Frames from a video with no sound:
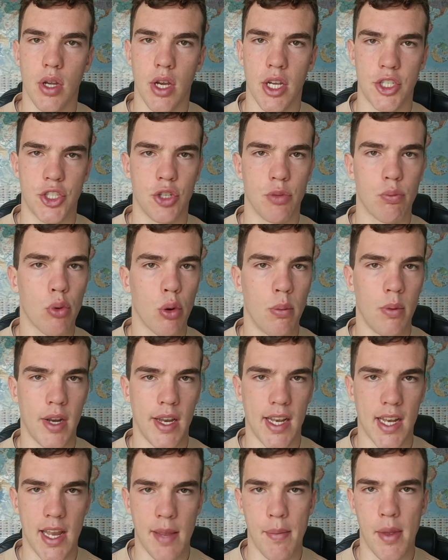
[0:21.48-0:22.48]
I should
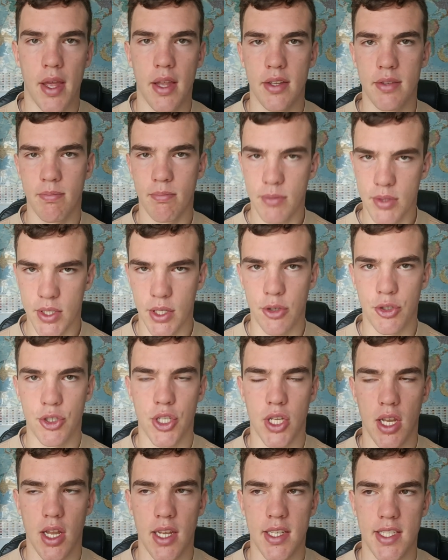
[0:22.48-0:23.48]
probably limit
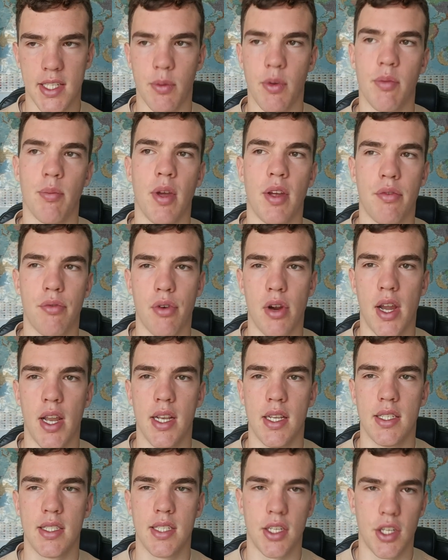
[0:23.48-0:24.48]
socialising with my
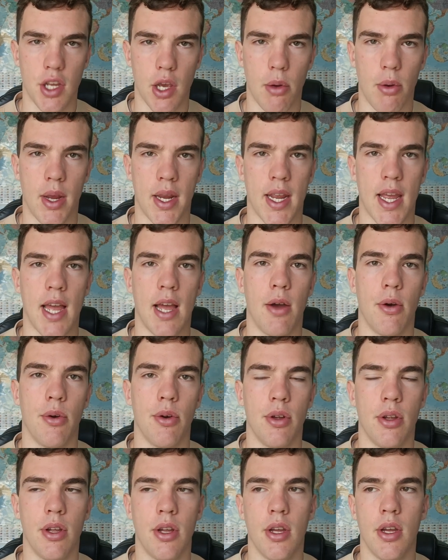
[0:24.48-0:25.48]
friends and going
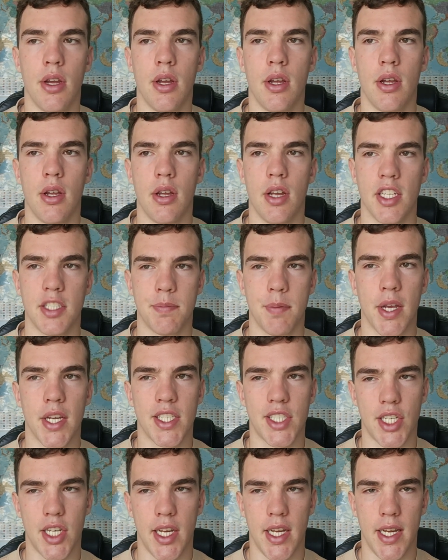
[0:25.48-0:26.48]
out,
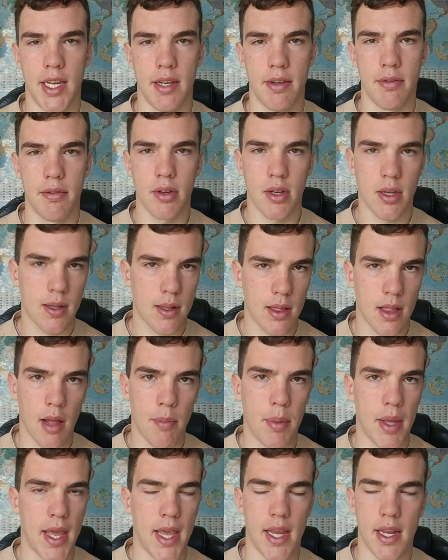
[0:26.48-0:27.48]
especially
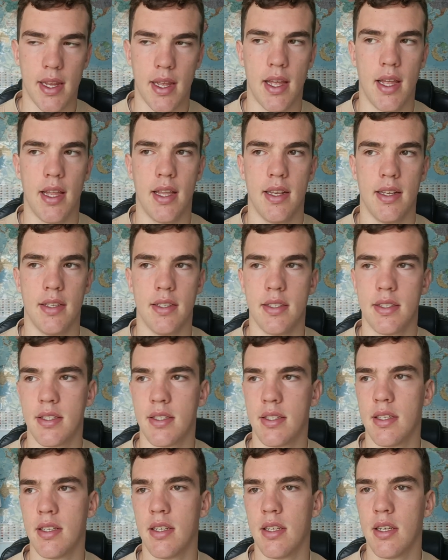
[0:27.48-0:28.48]
clubbing and
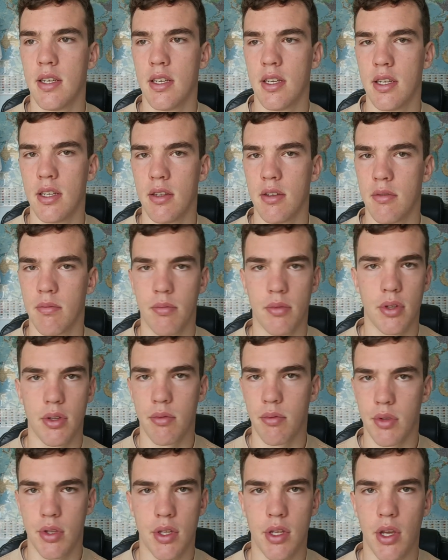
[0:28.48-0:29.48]

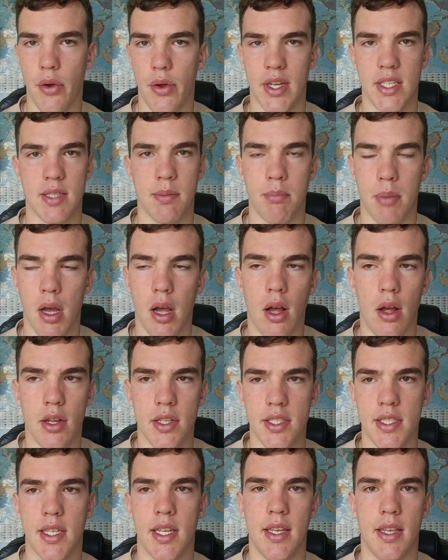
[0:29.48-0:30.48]
going to
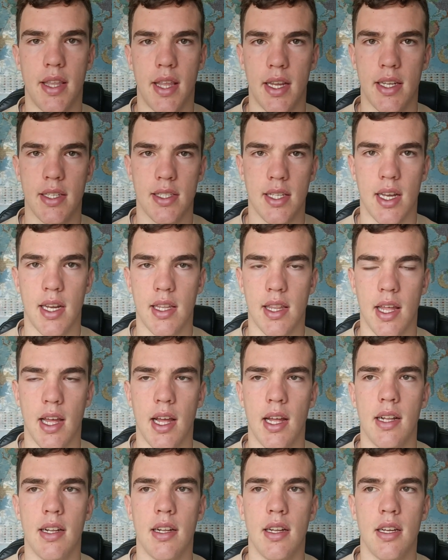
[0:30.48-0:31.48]
bars and things like
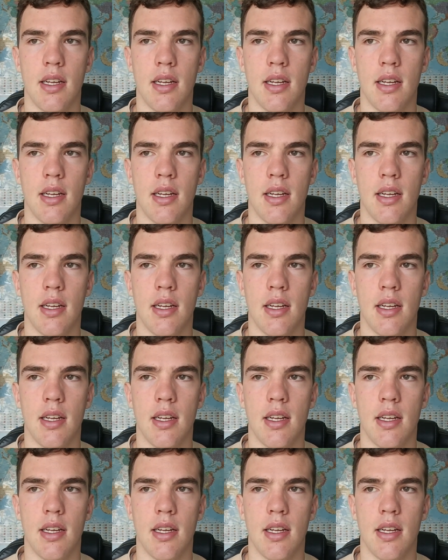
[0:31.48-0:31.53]
that.